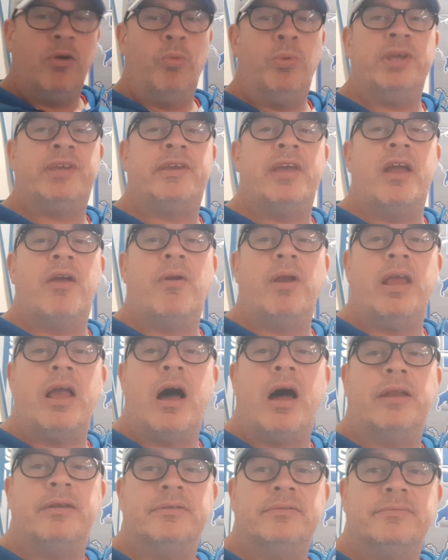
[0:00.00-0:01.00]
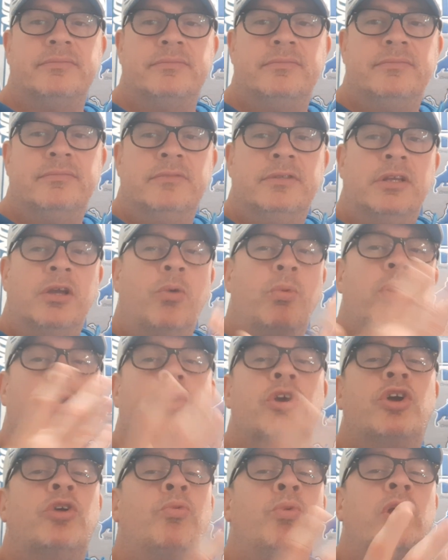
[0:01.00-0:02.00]
We carry on. We
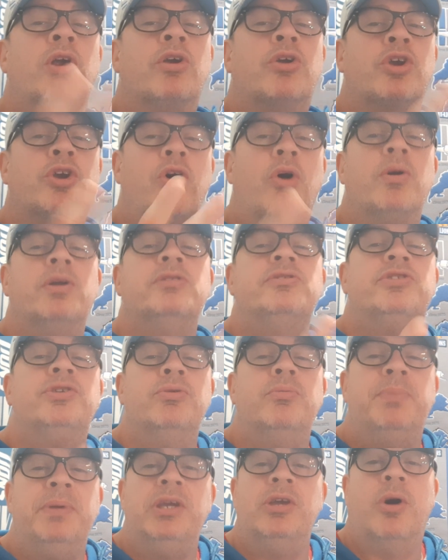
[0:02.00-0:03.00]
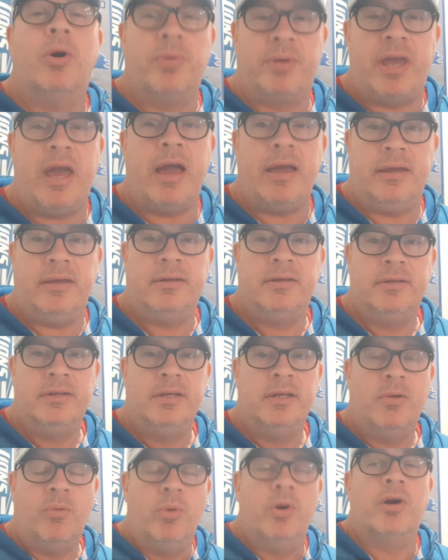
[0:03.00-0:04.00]
are going to be okay.
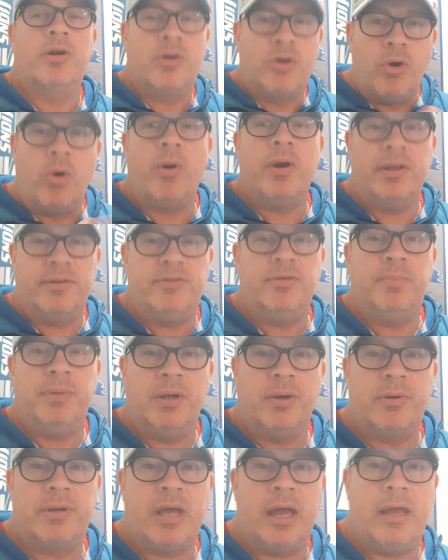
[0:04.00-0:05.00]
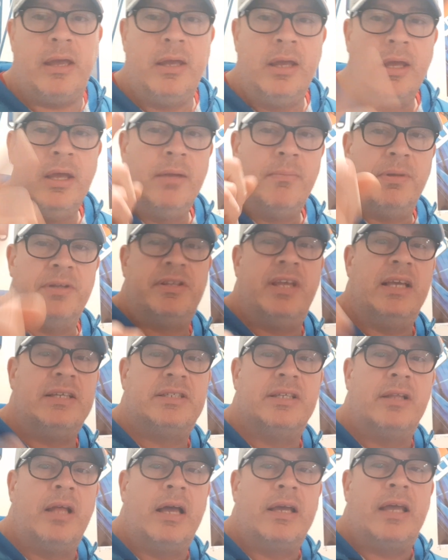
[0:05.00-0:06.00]
We're going to be okay. But
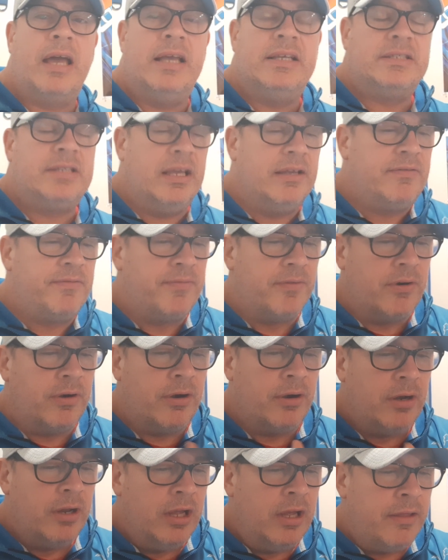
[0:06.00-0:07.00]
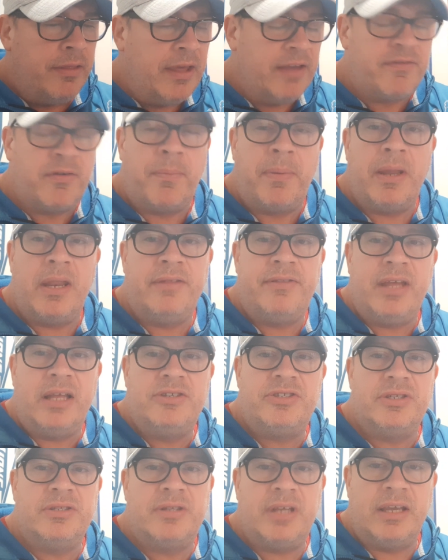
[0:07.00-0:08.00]
thanks a lot, guys. Thanks for paying
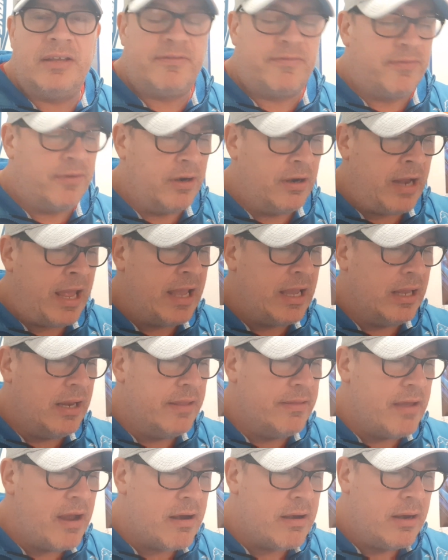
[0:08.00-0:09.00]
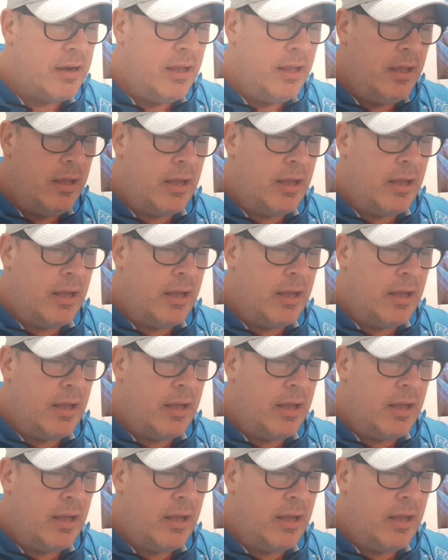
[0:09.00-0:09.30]
attention. Thanks for hanging in there.